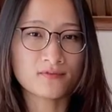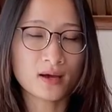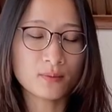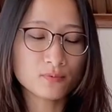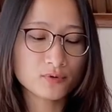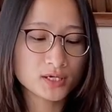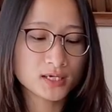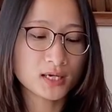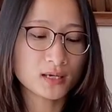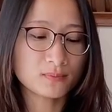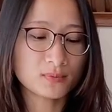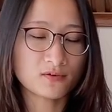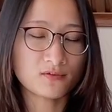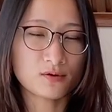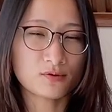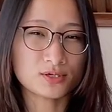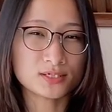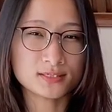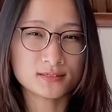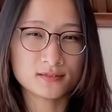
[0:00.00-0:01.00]
the fabric can be
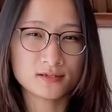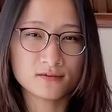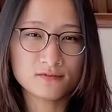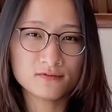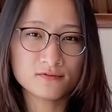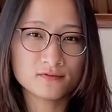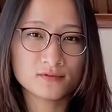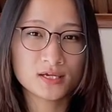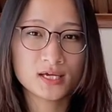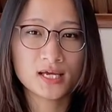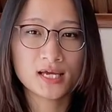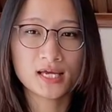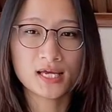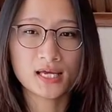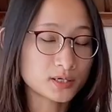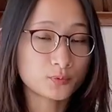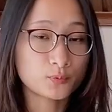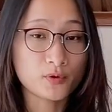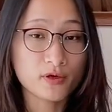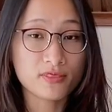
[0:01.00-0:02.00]
very stiff,
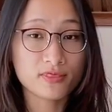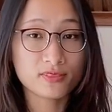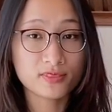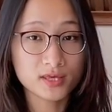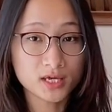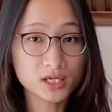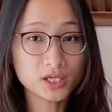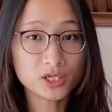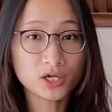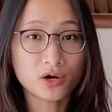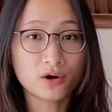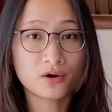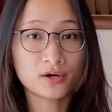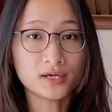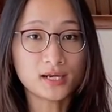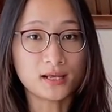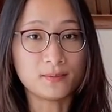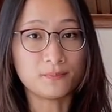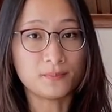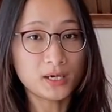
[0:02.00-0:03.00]
but with thin
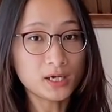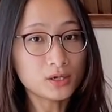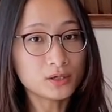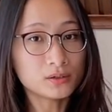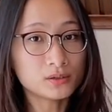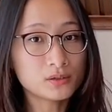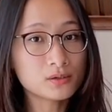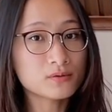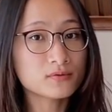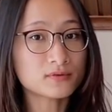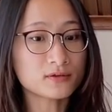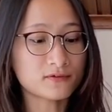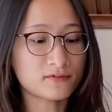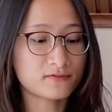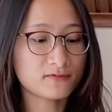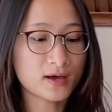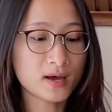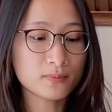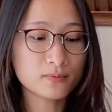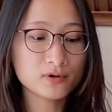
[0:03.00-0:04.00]
yarn and big hook, the
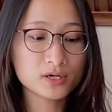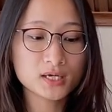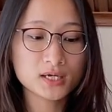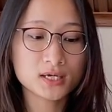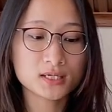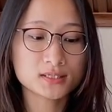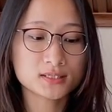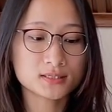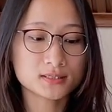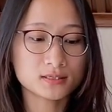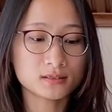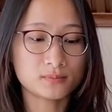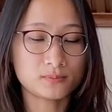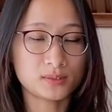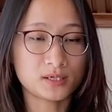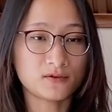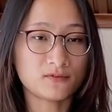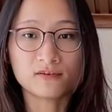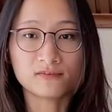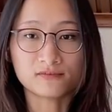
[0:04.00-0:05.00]
fabric can still
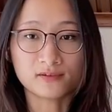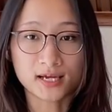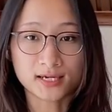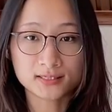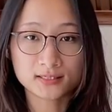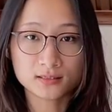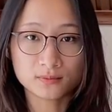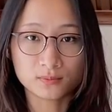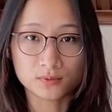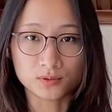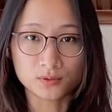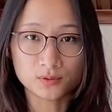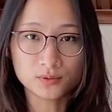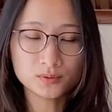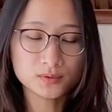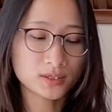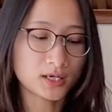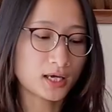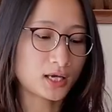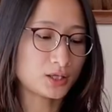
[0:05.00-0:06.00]
be
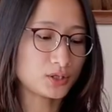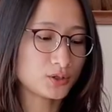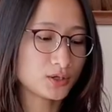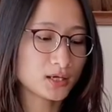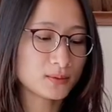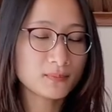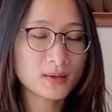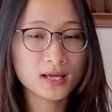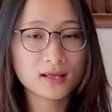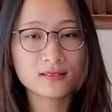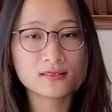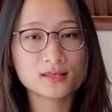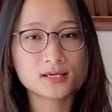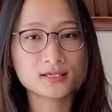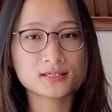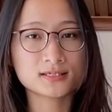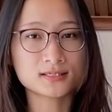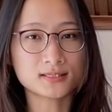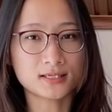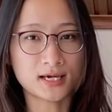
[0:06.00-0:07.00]
flexible and you can make
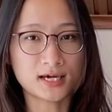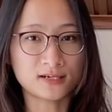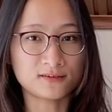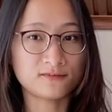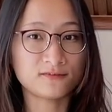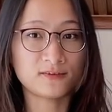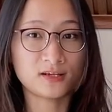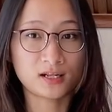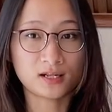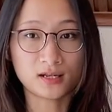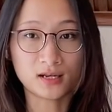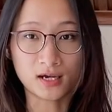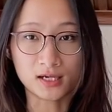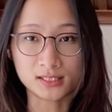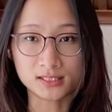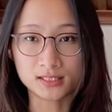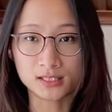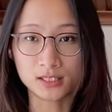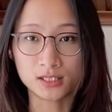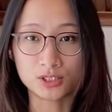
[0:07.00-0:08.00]
things that fit
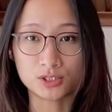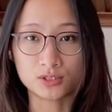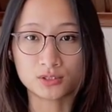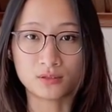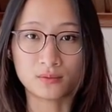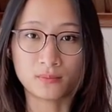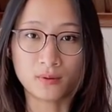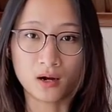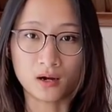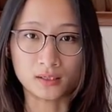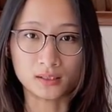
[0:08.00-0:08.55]
nicely to the